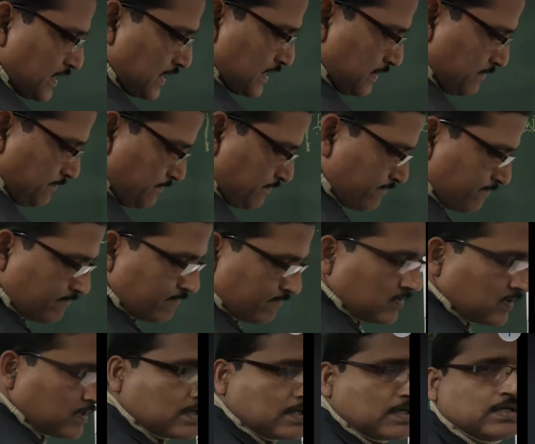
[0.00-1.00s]
graph,
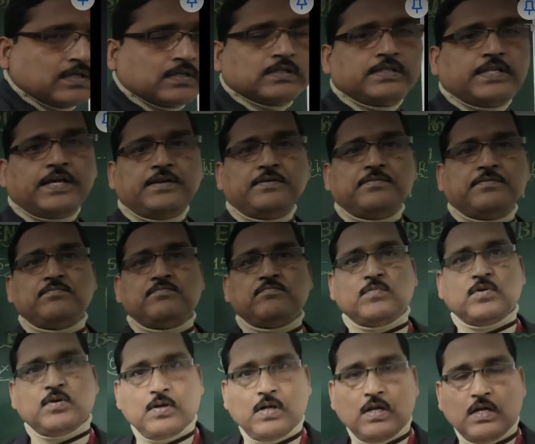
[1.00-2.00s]
then
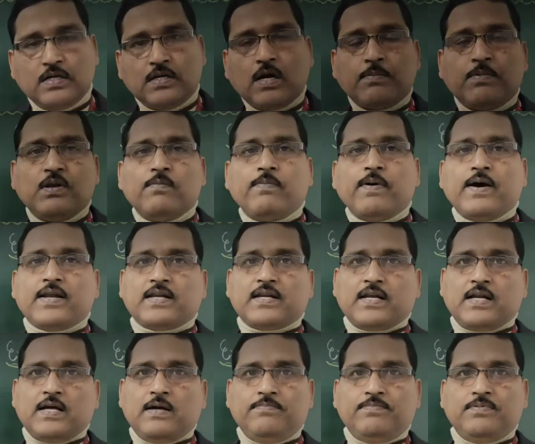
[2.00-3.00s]
double bar
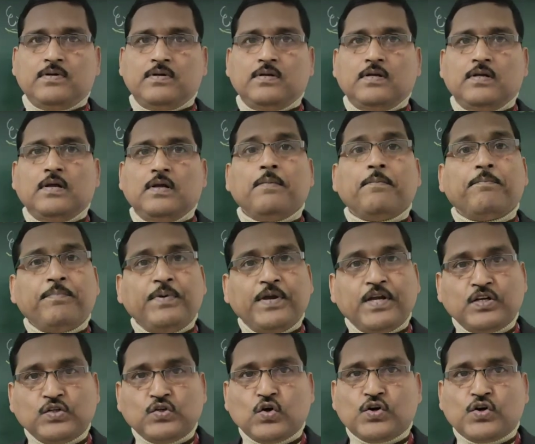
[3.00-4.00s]
graph,
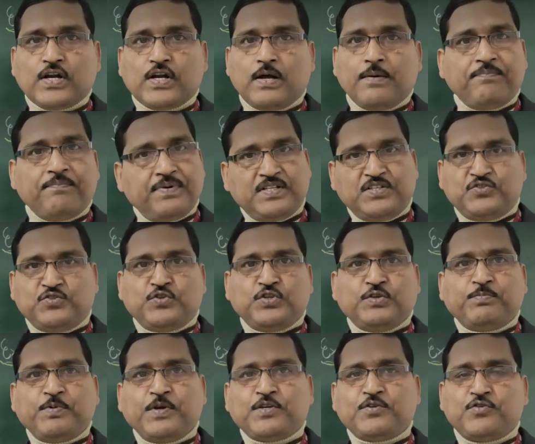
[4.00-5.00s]
pictograph,
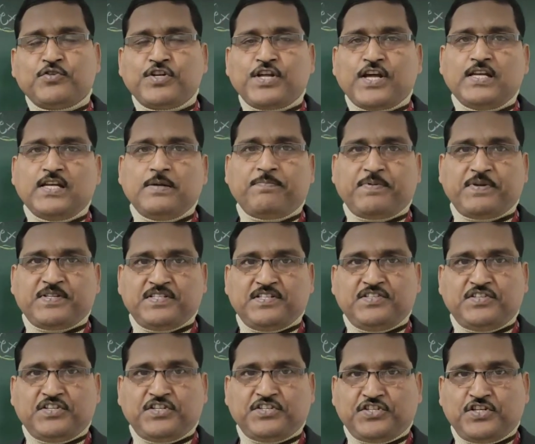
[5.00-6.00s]
pictorial
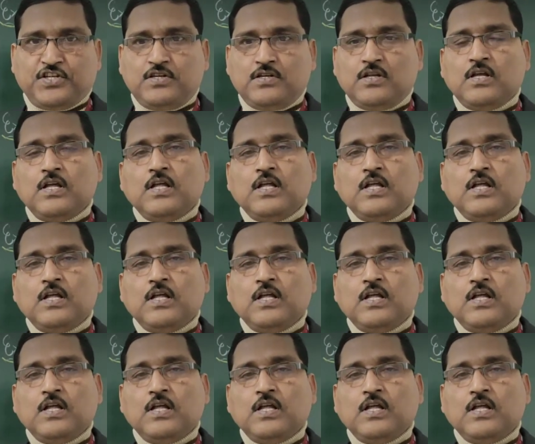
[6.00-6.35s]
representation.